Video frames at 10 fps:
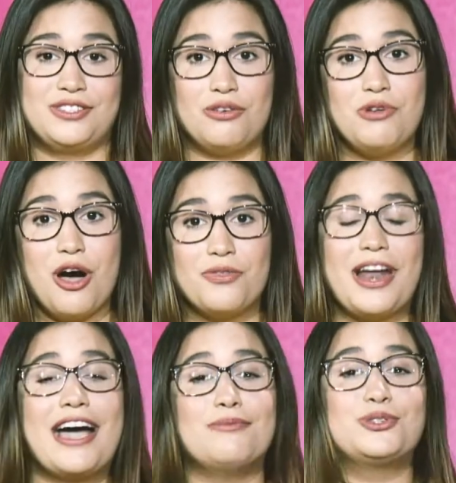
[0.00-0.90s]
So know that
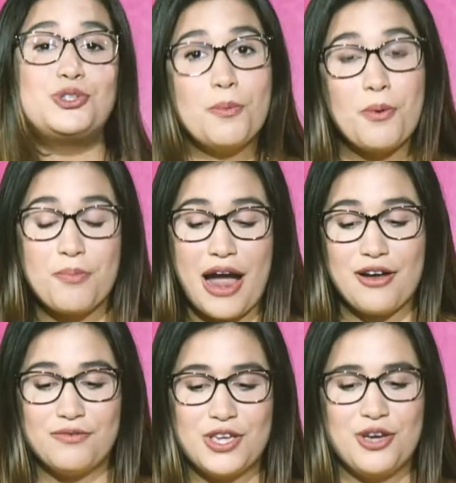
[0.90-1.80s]
I am super
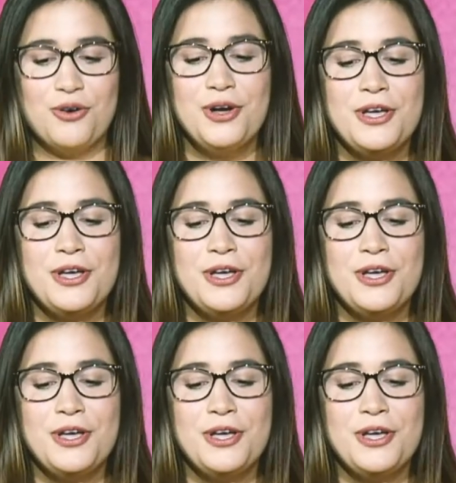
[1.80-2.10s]
proud of you.